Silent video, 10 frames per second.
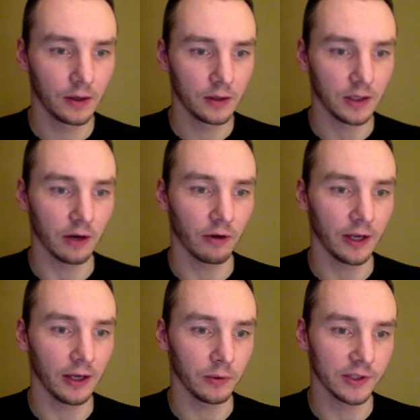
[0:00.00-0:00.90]
Yeah, right
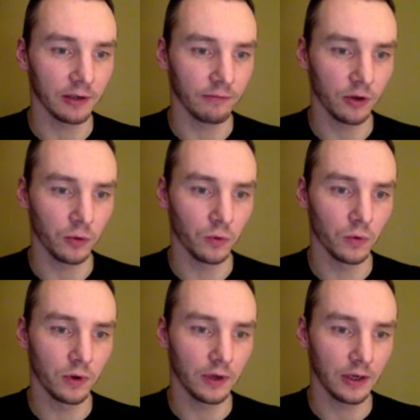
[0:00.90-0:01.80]
here we say view
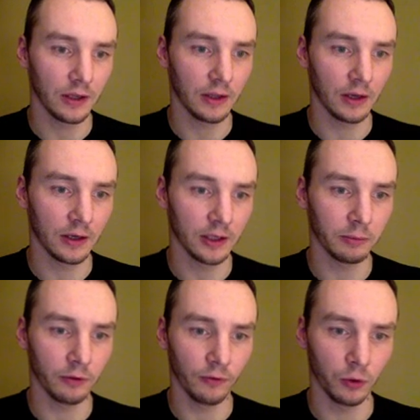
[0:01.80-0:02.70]
uh,
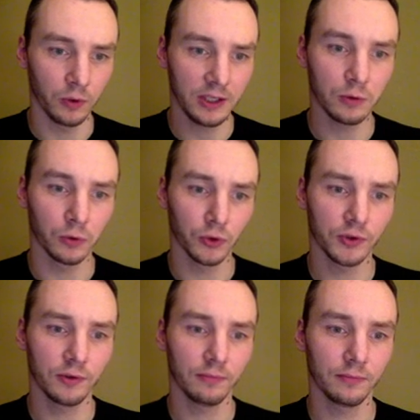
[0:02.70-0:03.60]
w view equals
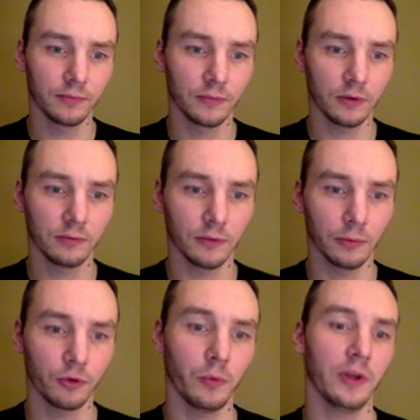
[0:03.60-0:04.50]

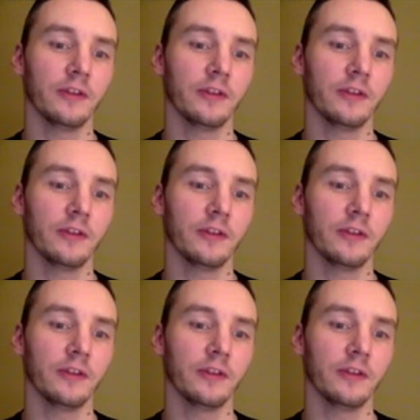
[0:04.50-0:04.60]
screen width.